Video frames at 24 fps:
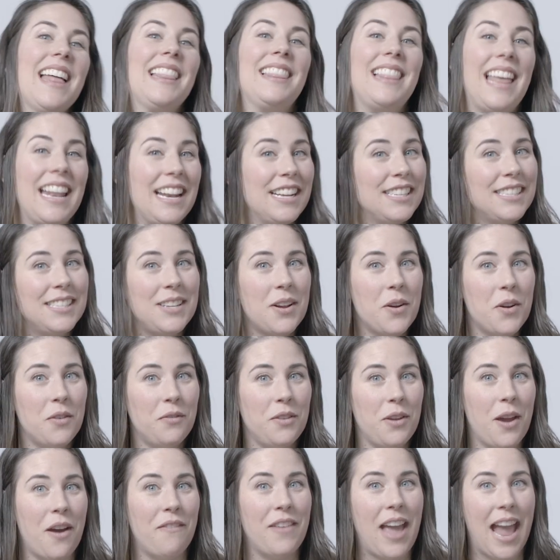Let us know
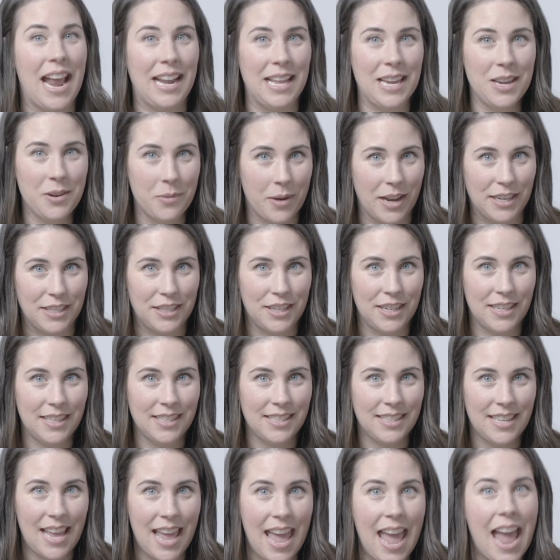if you have any
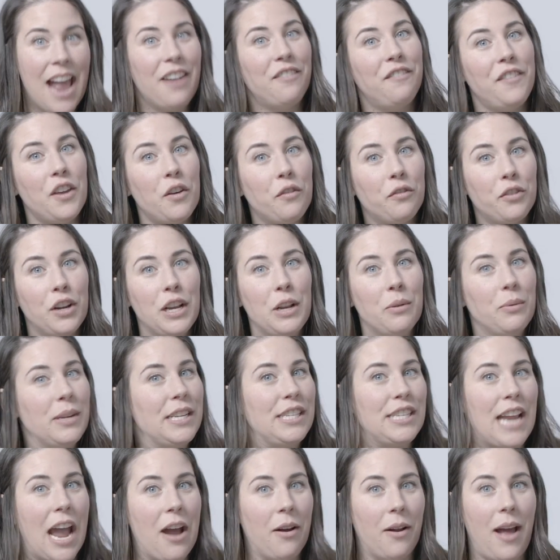questions and feel free to
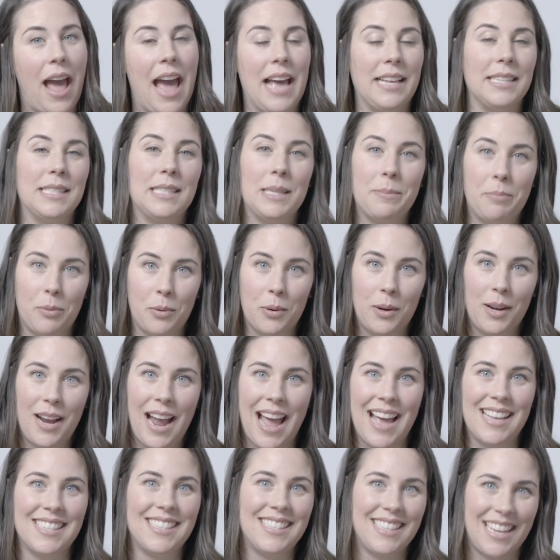reach out at support
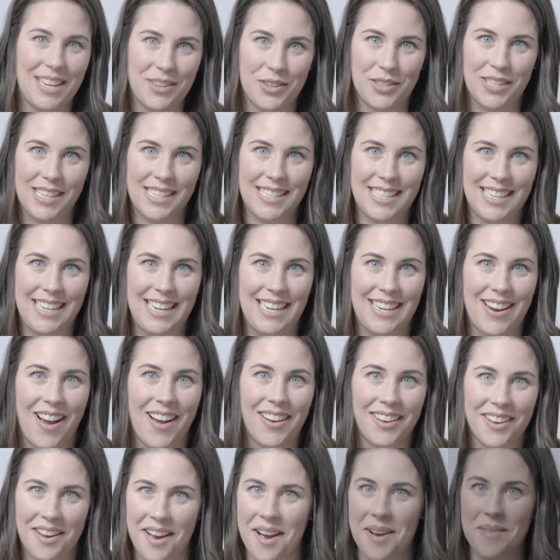at
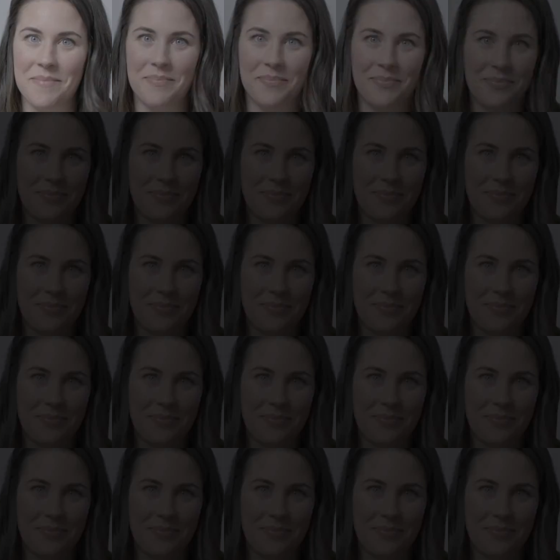schedulicity.com.